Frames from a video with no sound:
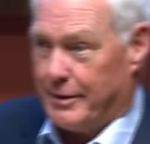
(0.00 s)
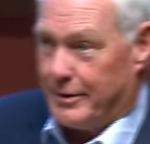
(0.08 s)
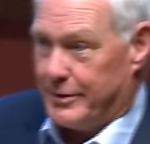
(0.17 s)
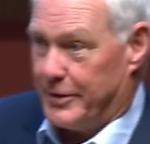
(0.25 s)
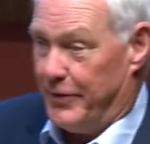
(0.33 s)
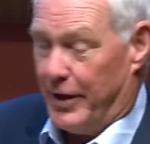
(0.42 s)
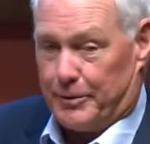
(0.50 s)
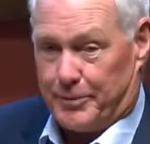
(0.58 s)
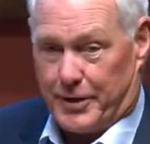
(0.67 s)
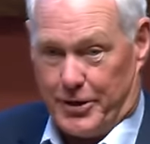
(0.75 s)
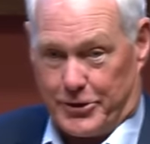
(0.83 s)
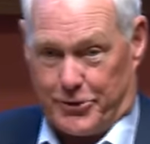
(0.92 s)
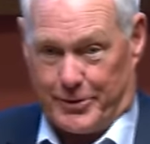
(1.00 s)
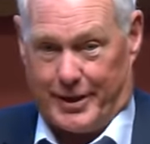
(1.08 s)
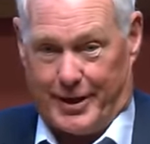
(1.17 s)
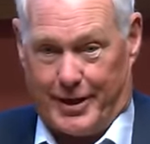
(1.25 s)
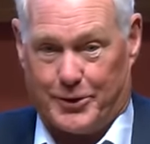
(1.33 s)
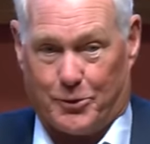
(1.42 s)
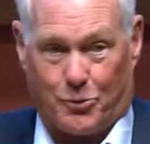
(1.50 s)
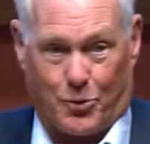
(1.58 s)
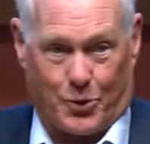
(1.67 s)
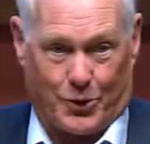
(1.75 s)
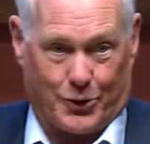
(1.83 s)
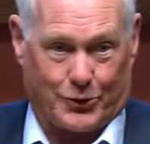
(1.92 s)
developed country in the
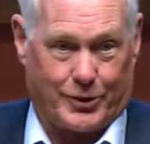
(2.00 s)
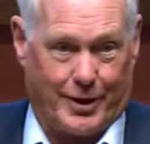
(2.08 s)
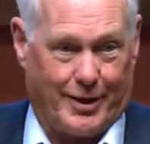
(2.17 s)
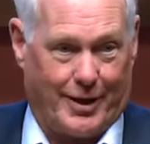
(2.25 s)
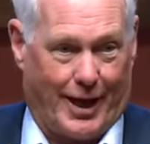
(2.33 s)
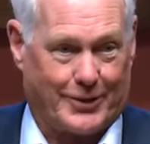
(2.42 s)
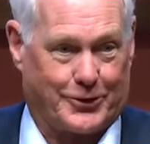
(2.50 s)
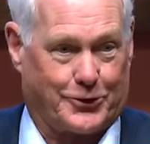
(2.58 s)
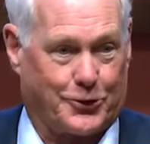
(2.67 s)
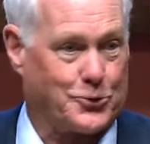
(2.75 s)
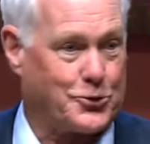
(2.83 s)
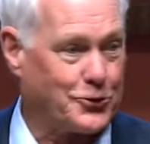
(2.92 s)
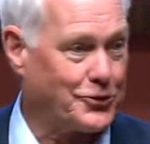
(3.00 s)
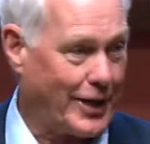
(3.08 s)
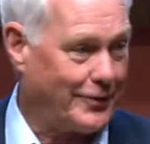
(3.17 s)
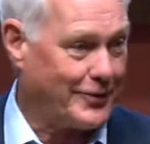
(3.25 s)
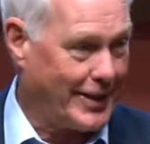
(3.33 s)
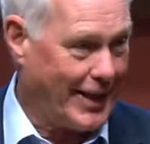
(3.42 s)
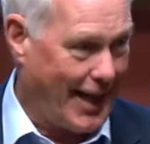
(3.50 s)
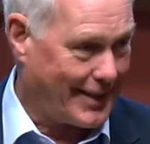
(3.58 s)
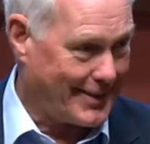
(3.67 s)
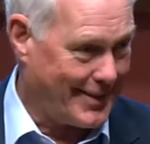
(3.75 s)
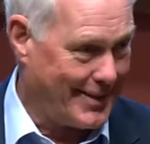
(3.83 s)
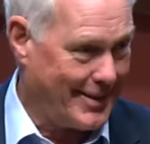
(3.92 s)
world has a social safety net.
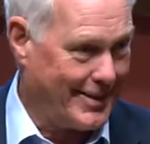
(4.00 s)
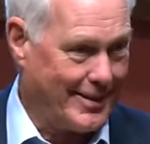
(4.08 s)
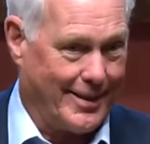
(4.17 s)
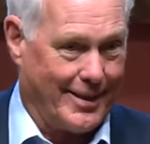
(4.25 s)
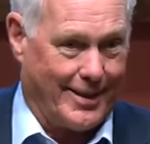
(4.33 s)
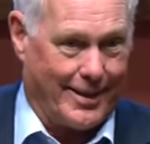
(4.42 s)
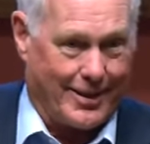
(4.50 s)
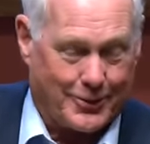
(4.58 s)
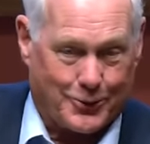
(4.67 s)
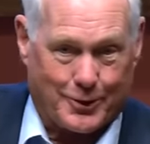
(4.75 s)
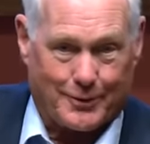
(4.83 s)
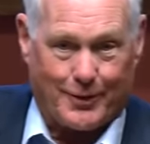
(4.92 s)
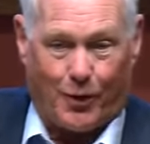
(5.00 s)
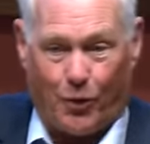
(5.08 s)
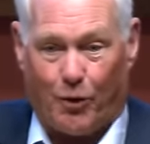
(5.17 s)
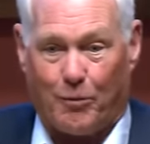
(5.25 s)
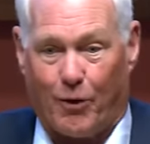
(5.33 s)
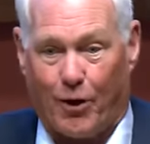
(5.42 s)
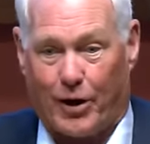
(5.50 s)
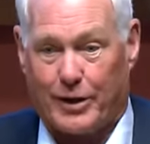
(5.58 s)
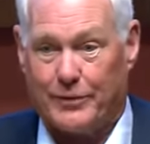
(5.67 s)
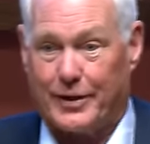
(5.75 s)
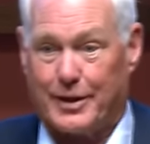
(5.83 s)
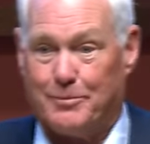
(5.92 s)
It's sort of a hallmark of
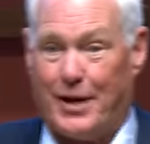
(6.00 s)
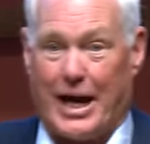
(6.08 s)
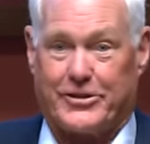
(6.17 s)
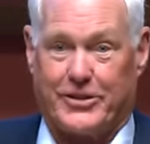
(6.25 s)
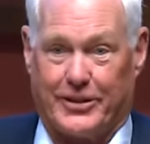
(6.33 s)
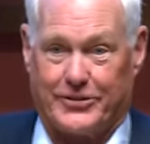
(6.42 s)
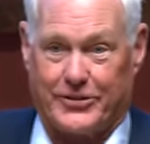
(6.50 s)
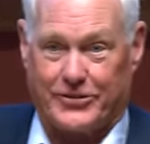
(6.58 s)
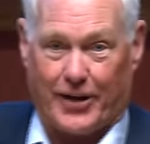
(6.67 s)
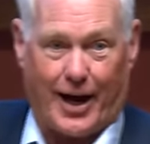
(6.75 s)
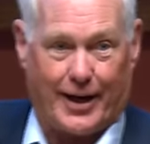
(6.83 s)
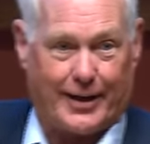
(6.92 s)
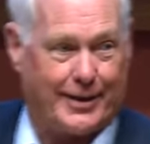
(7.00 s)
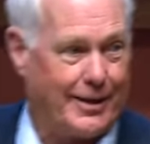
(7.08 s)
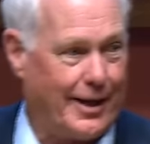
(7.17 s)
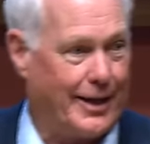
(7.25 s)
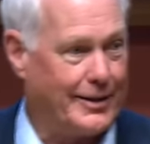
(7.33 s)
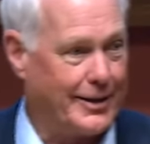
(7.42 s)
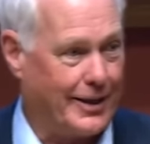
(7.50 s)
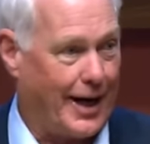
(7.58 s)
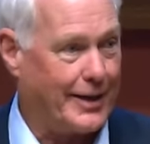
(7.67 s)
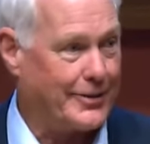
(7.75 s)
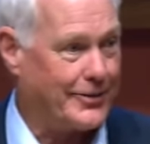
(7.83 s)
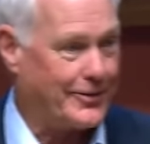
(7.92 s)
a compassionate society, and the
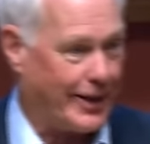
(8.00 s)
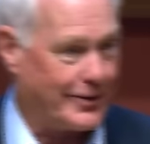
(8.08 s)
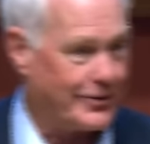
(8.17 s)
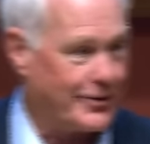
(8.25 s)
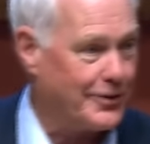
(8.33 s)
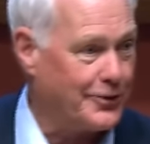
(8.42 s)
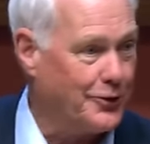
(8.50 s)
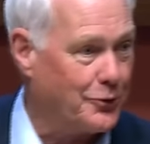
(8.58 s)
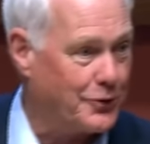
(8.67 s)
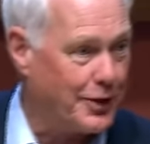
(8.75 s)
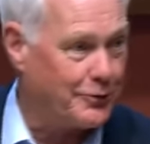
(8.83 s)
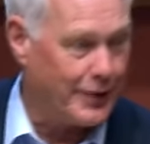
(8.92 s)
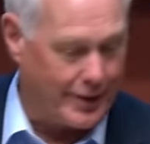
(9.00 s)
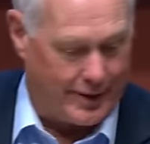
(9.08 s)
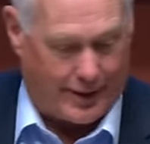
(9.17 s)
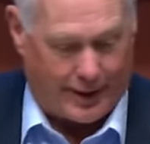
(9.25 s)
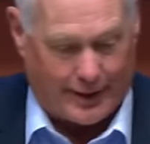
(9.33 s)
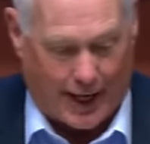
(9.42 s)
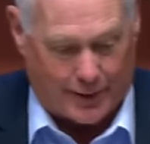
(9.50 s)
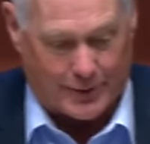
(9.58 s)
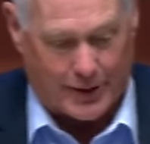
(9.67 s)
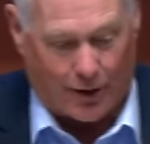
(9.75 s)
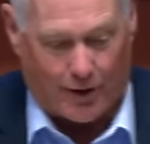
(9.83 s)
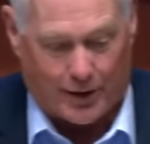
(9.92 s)
United States is no different in that
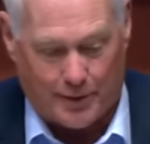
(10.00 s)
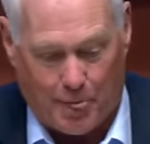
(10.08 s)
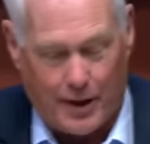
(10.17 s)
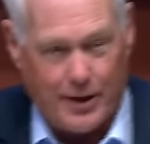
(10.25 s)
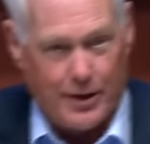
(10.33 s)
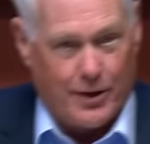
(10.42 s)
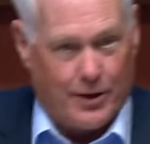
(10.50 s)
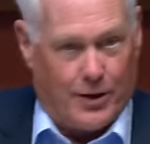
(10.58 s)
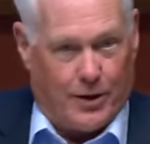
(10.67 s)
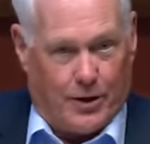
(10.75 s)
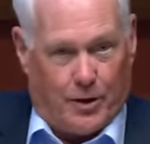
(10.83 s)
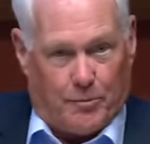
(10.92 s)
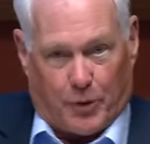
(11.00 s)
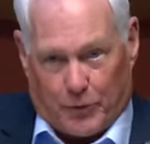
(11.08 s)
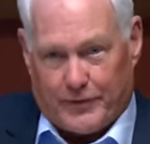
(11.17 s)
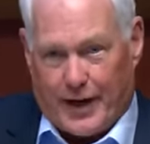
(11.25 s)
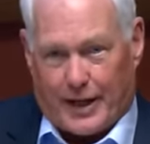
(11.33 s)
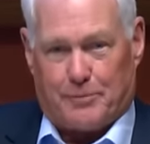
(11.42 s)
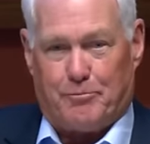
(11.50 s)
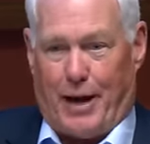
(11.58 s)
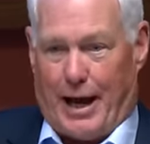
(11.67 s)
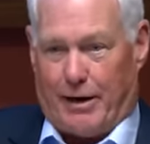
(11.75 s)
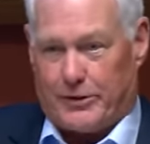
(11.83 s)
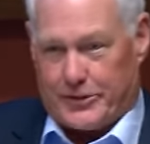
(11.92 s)
regard. But we've got to
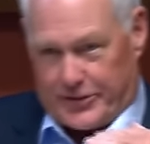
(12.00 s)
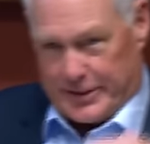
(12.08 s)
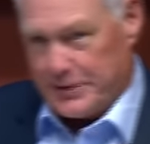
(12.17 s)
balance these